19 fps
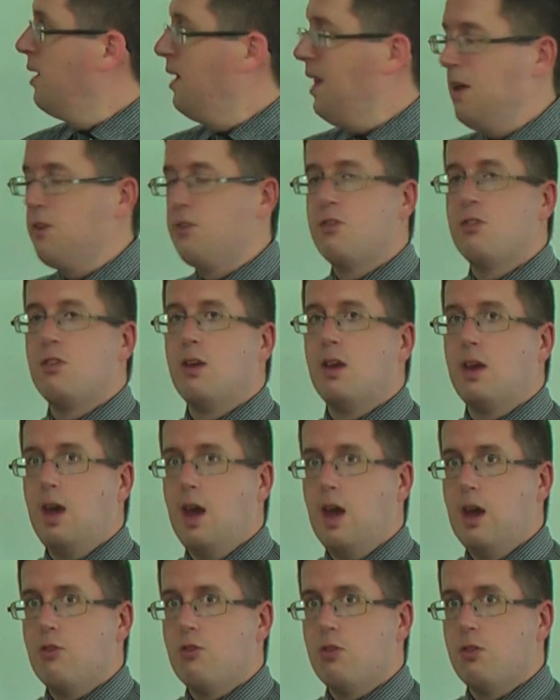plus
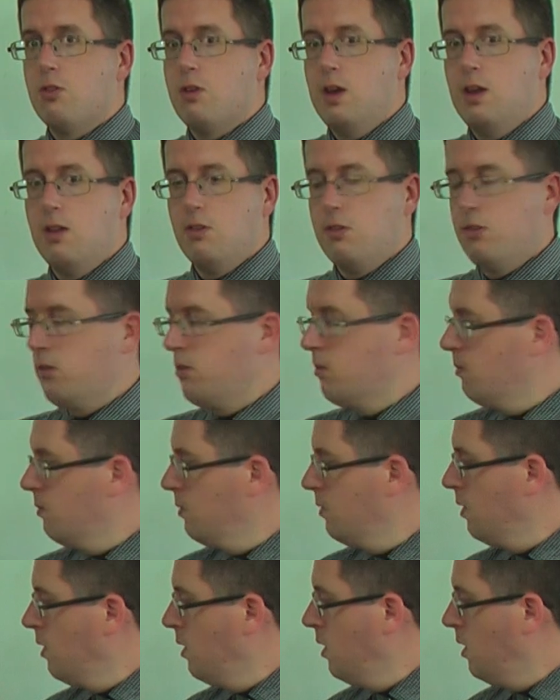cash receipts,
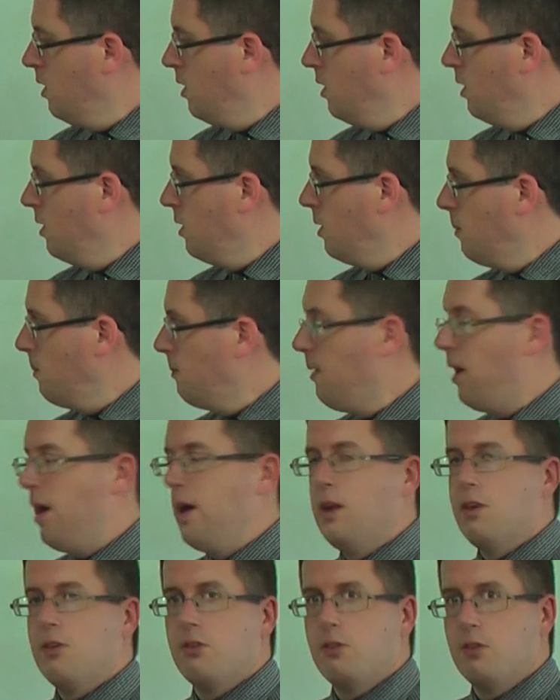
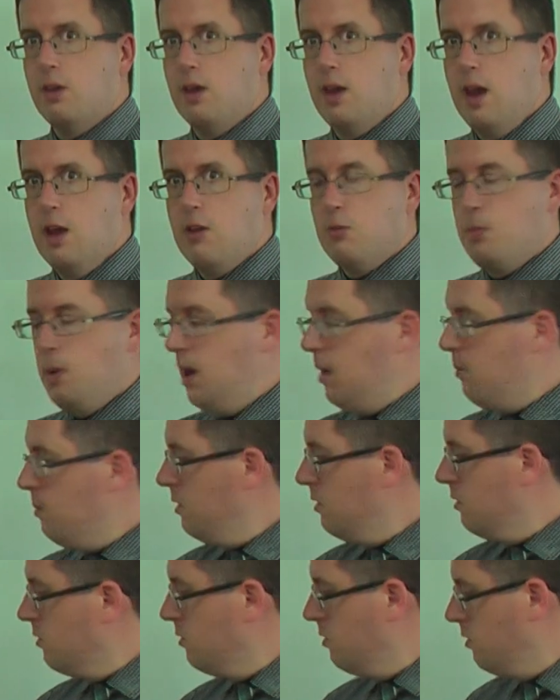minus cash
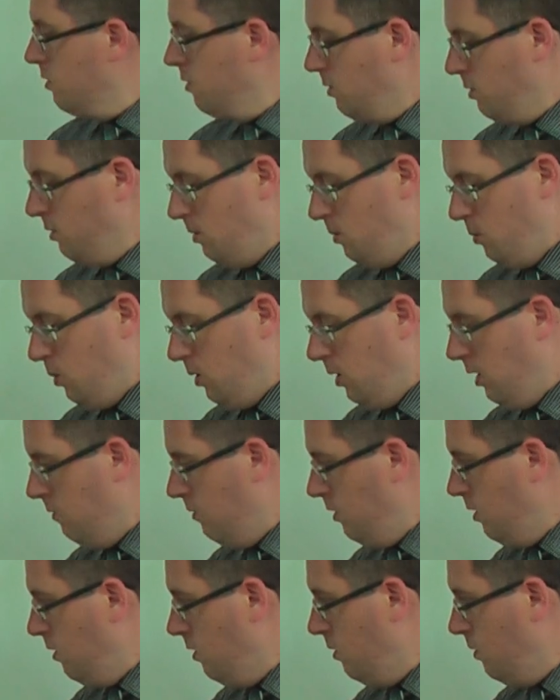payments, will give
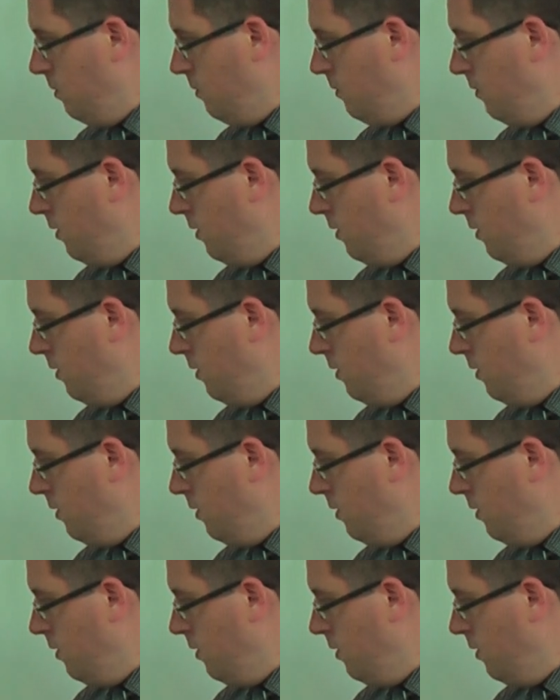you